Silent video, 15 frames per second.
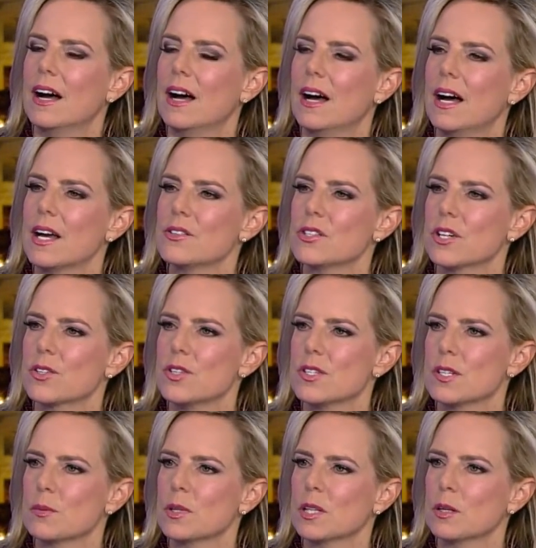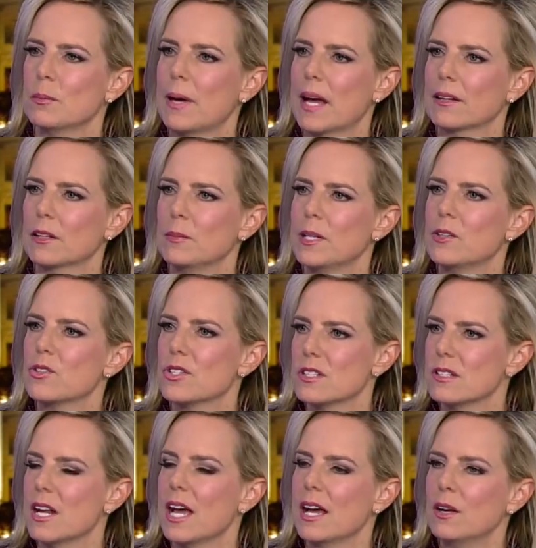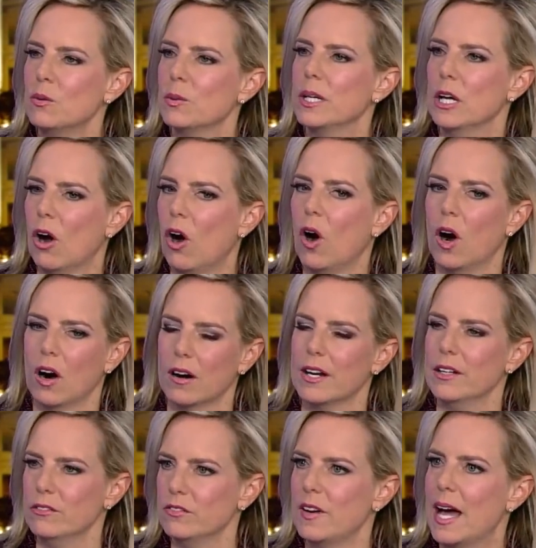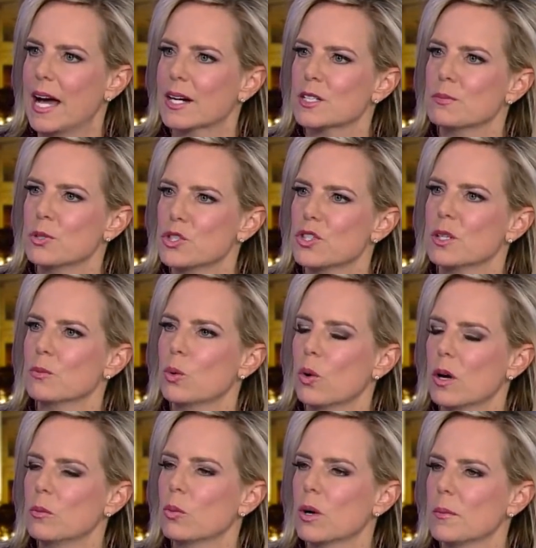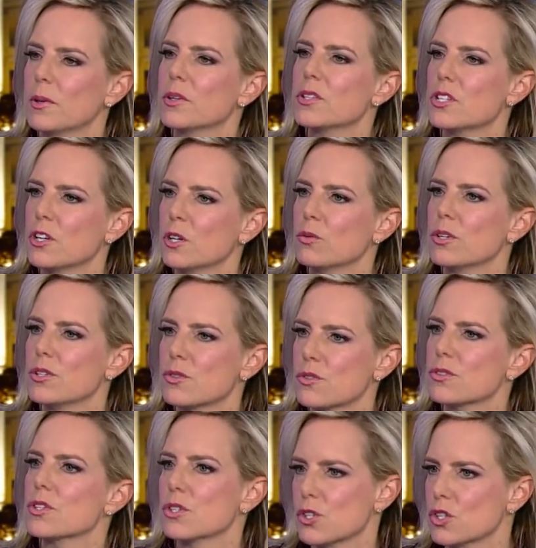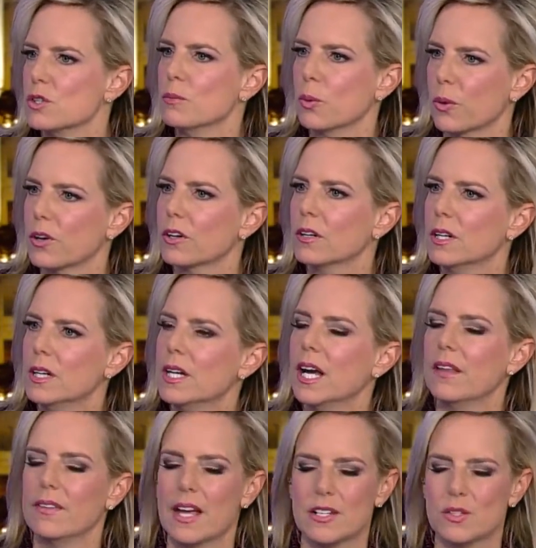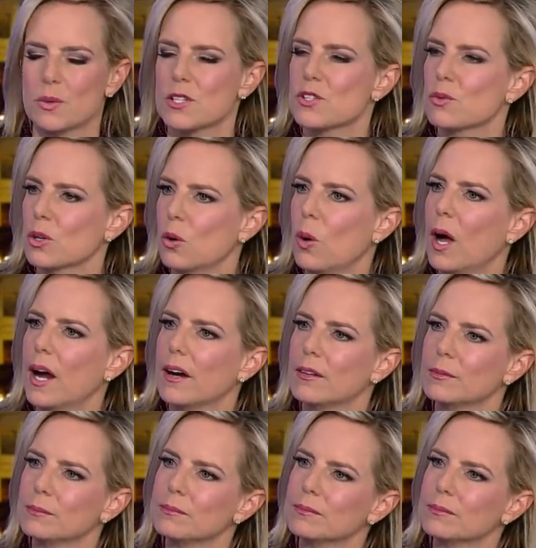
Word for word: Uh, I talked to some of the combatant commanders today. We are, in fact, pushing more and more military resources to the border, Who's and that's what's required.